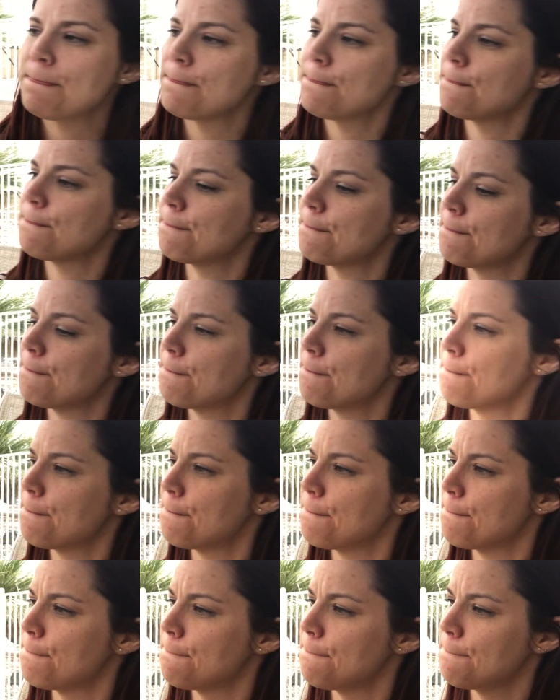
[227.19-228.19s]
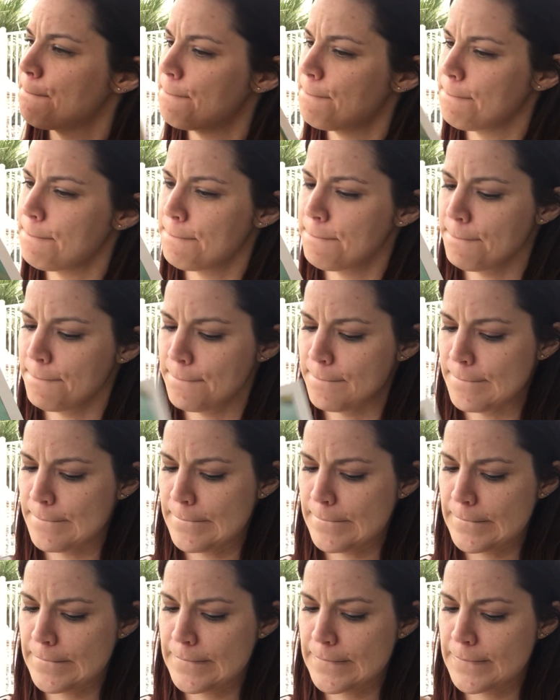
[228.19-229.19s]

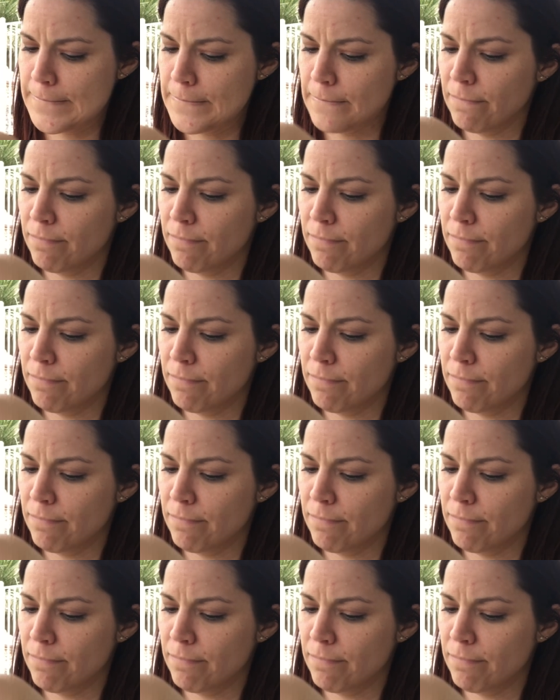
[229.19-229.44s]
(no one is talking)